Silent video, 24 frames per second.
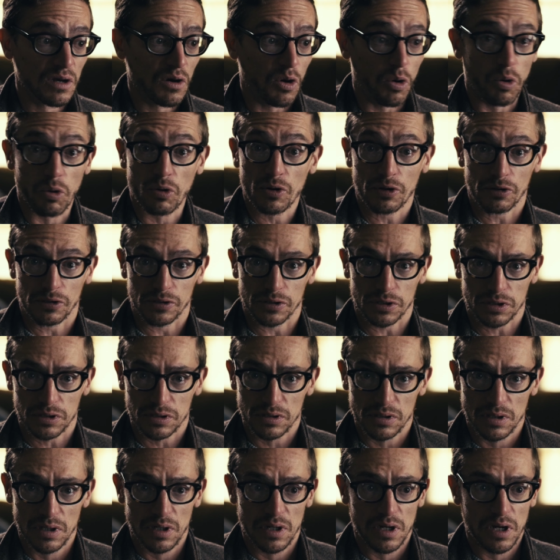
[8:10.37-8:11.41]
orders
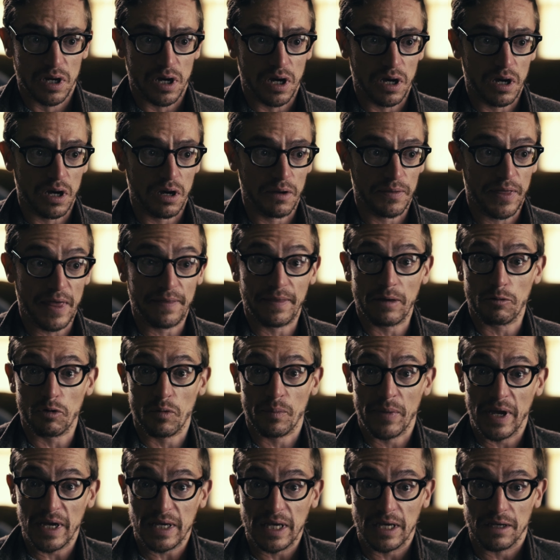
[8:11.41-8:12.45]
that they were
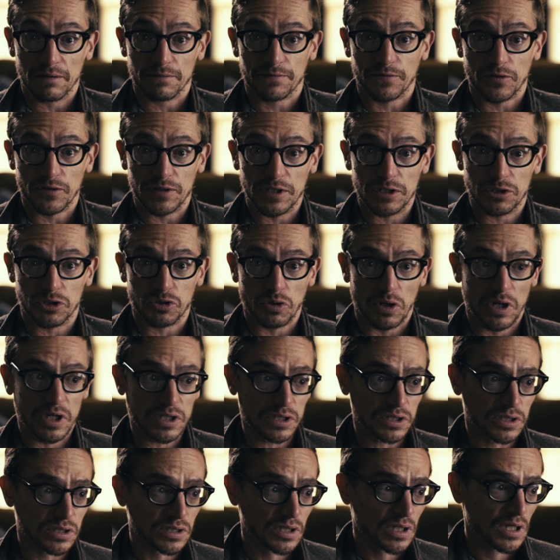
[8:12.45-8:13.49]
making for these
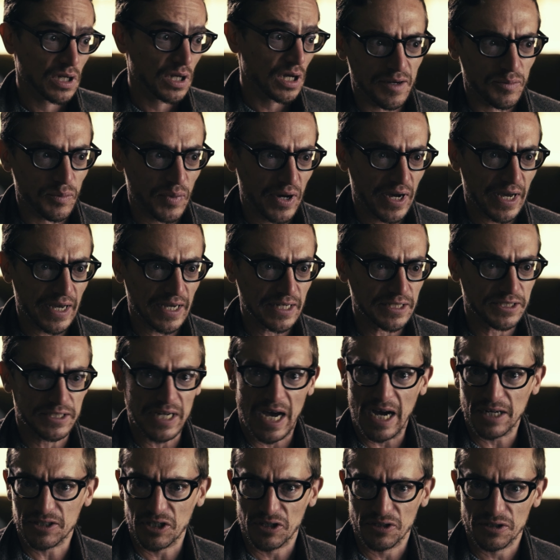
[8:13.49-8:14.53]
drugs by
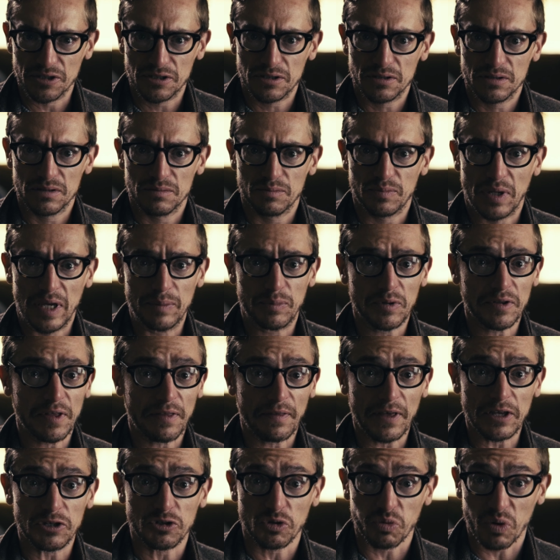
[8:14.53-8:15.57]
doctors, people that
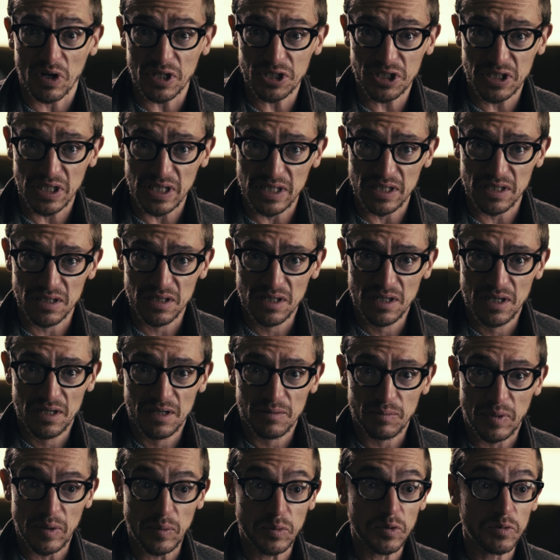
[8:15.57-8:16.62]
they trusted,
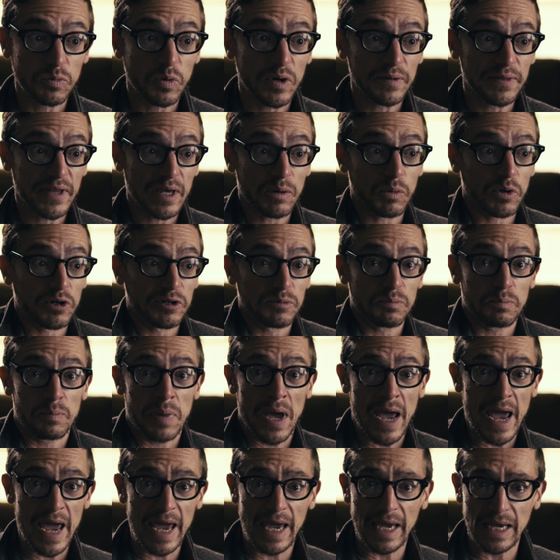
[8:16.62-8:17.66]
people when they were in
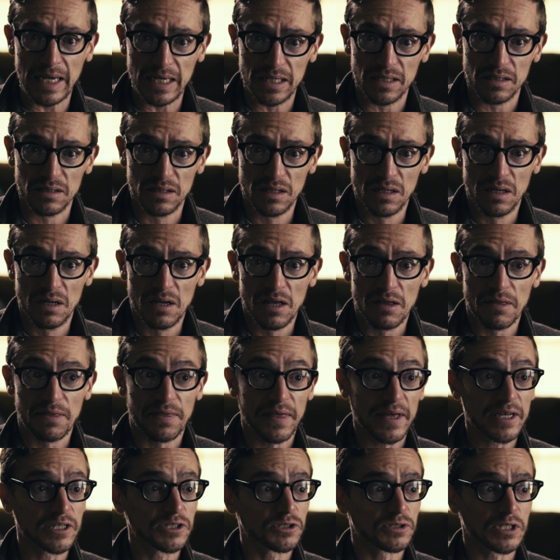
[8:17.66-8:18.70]
pain,
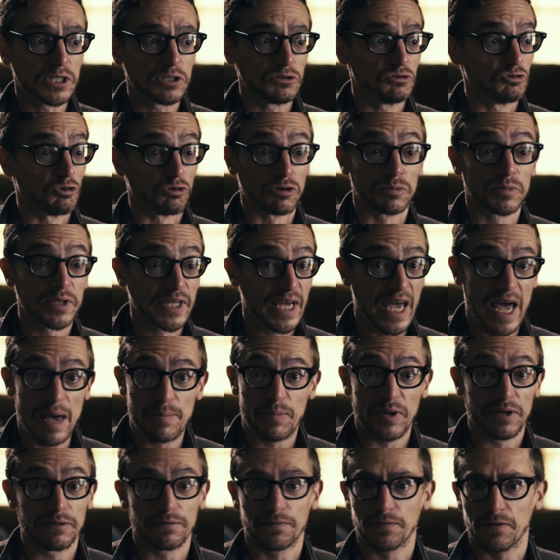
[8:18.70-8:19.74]
things that normally
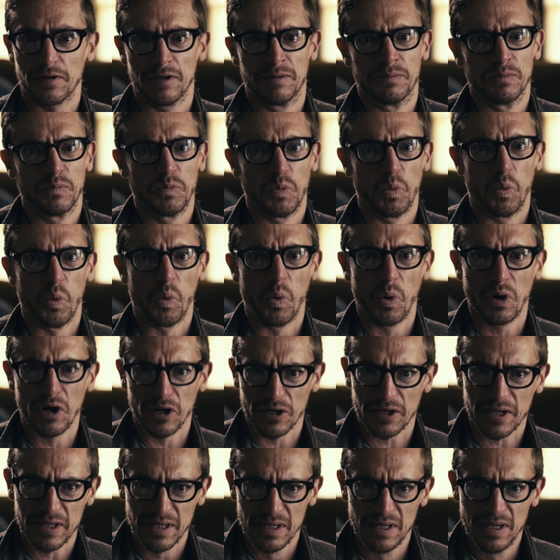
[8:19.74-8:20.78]
happen from
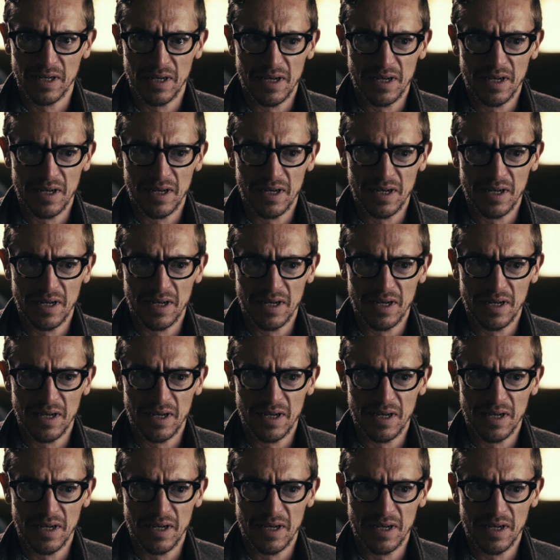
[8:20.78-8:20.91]
work.